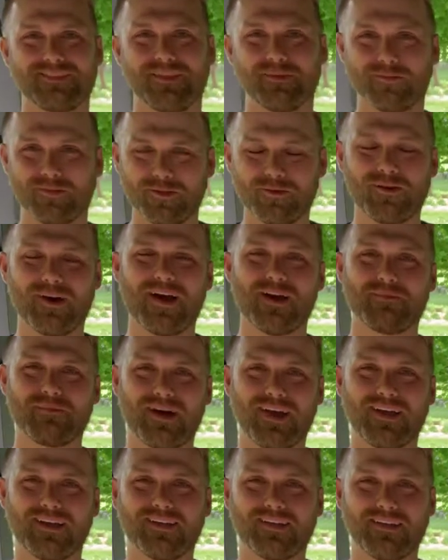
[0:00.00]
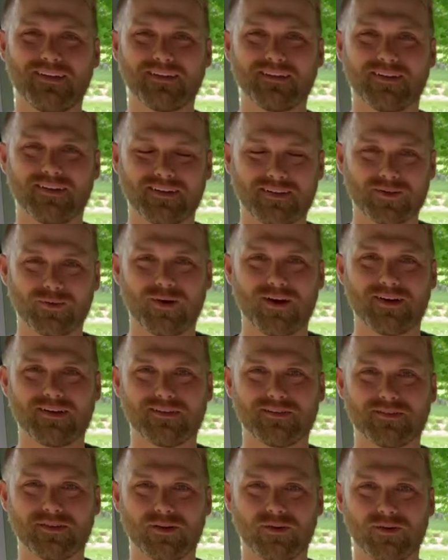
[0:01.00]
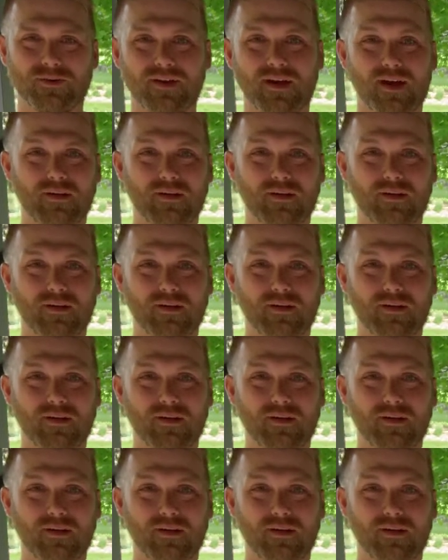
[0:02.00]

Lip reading: the Blueye Pioneer underwater drone.